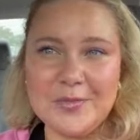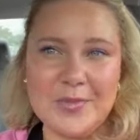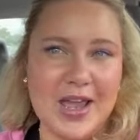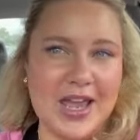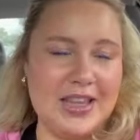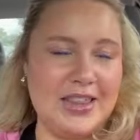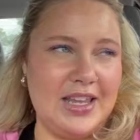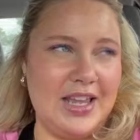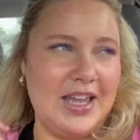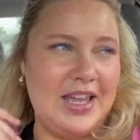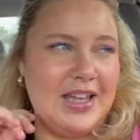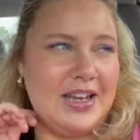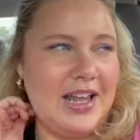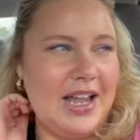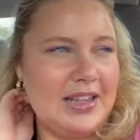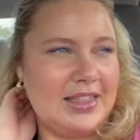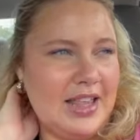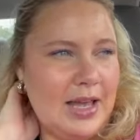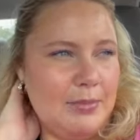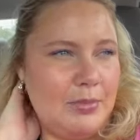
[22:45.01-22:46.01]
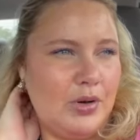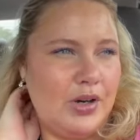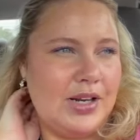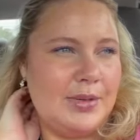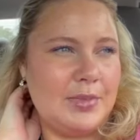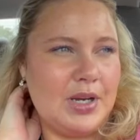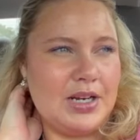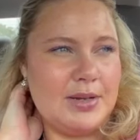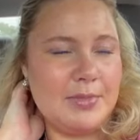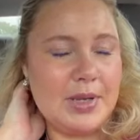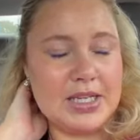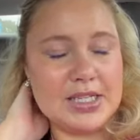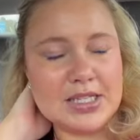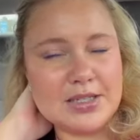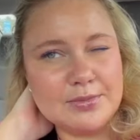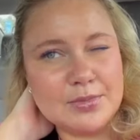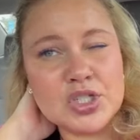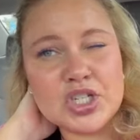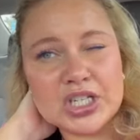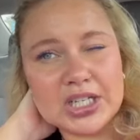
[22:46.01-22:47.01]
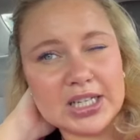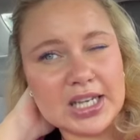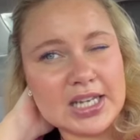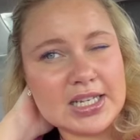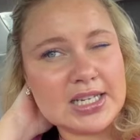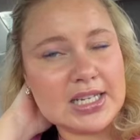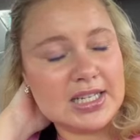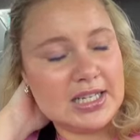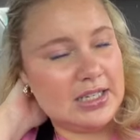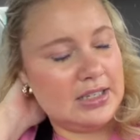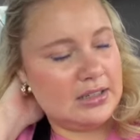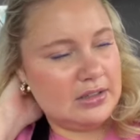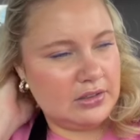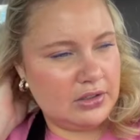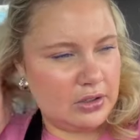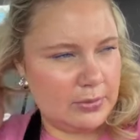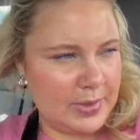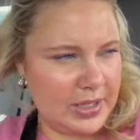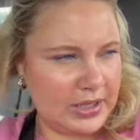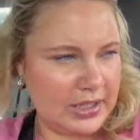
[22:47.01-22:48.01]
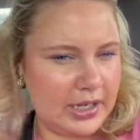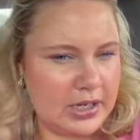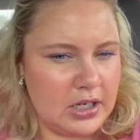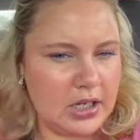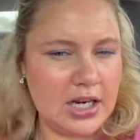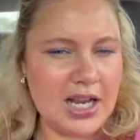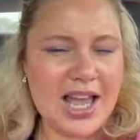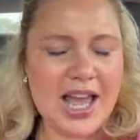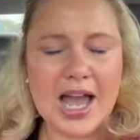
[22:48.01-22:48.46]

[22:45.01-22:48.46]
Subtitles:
and then at that point I'm gonna make some chicken to eat a little bit later.